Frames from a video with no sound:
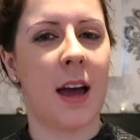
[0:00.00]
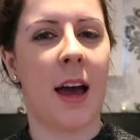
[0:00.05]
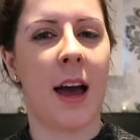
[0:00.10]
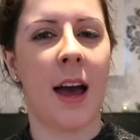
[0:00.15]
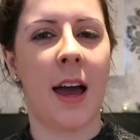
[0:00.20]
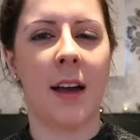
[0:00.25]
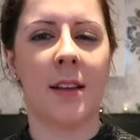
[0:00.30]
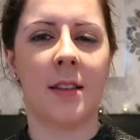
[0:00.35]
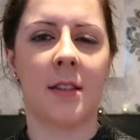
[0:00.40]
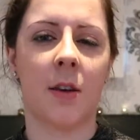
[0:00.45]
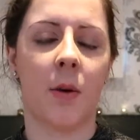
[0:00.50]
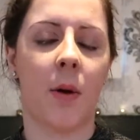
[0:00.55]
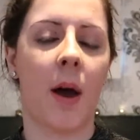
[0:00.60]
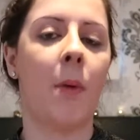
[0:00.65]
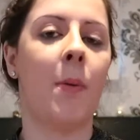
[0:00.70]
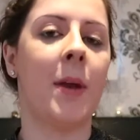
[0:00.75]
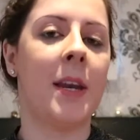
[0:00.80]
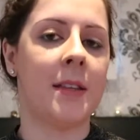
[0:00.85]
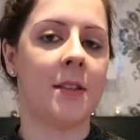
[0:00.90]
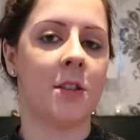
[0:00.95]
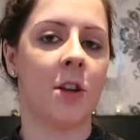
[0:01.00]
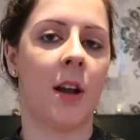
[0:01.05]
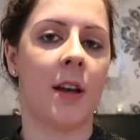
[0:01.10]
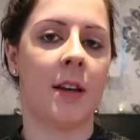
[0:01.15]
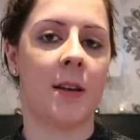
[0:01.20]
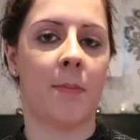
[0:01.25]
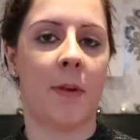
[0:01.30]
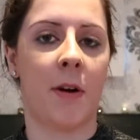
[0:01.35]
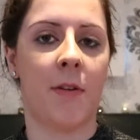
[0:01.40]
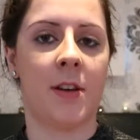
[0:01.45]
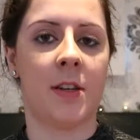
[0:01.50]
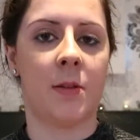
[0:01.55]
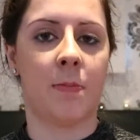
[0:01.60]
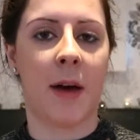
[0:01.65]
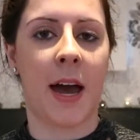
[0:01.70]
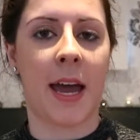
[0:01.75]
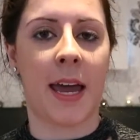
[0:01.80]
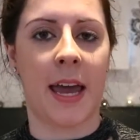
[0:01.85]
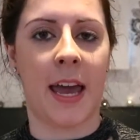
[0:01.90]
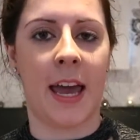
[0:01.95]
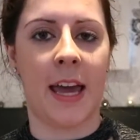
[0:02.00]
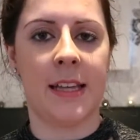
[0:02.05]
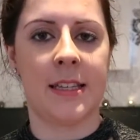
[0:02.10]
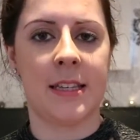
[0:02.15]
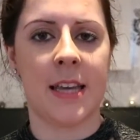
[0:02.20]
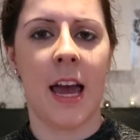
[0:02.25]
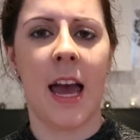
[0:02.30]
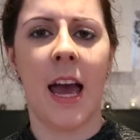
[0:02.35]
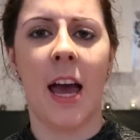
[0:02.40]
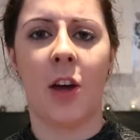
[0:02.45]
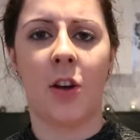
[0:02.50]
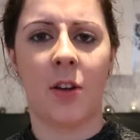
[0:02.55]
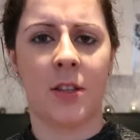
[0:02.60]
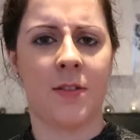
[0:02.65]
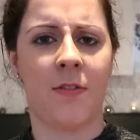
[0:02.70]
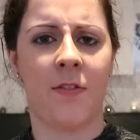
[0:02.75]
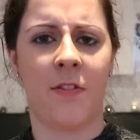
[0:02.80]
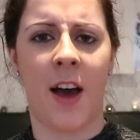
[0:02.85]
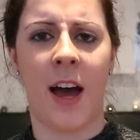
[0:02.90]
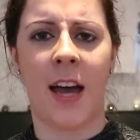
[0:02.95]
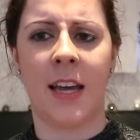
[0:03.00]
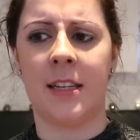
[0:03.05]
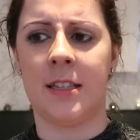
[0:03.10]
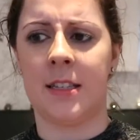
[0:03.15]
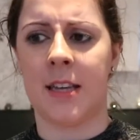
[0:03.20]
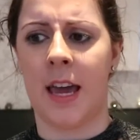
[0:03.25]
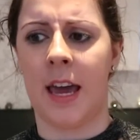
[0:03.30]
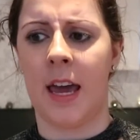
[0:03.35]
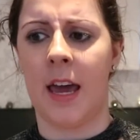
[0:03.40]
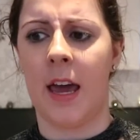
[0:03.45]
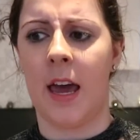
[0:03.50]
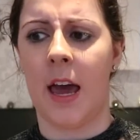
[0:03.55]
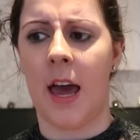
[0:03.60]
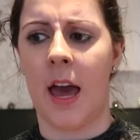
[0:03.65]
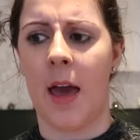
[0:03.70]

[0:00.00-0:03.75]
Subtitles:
I went into Holland and Barrett to buy it, couldn't find it,